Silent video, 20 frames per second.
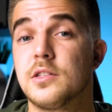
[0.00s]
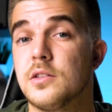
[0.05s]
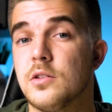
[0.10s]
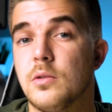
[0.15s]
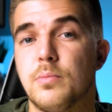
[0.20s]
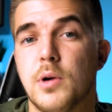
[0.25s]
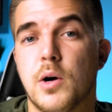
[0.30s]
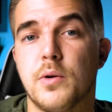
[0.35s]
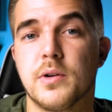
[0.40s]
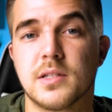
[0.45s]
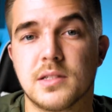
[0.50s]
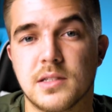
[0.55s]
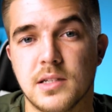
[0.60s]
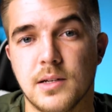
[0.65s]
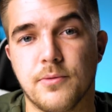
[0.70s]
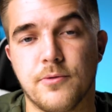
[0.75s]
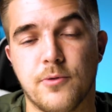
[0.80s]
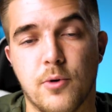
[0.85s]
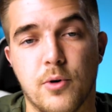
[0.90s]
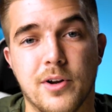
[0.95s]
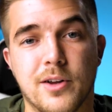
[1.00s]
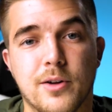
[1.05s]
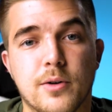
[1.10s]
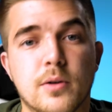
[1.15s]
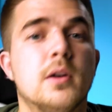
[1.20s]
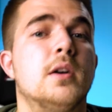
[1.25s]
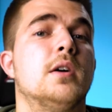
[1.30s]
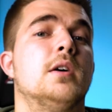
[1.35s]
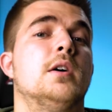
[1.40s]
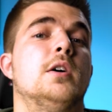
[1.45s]
a little bonus tip for you.
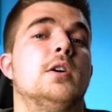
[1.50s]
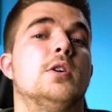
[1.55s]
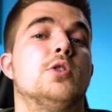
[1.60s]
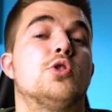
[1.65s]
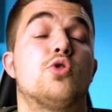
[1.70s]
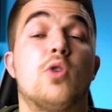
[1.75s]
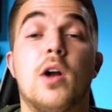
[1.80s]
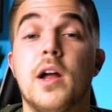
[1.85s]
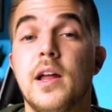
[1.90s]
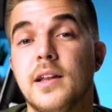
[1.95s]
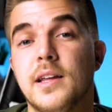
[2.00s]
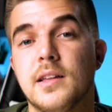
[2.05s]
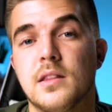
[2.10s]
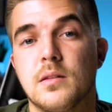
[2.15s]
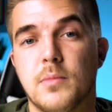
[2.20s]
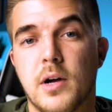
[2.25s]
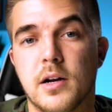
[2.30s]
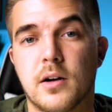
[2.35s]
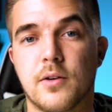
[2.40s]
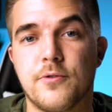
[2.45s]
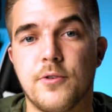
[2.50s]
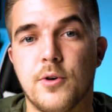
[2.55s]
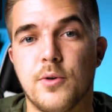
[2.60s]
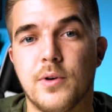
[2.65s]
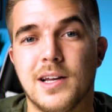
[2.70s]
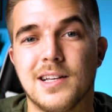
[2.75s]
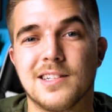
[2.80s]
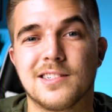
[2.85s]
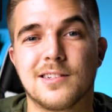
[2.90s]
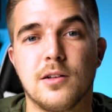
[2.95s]
Try and get the microphone
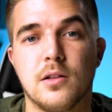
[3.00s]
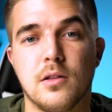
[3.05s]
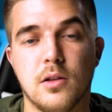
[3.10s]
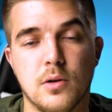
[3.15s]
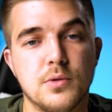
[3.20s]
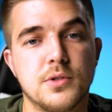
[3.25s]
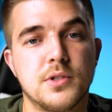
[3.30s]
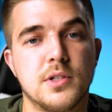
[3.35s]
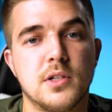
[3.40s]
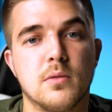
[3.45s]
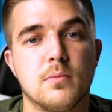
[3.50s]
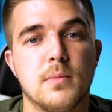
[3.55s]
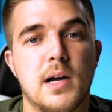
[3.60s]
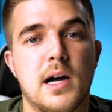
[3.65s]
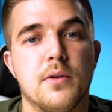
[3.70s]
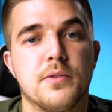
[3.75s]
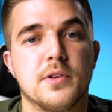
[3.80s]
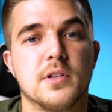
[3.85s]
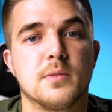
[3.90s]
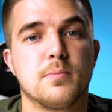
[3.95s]
as close to your mouth as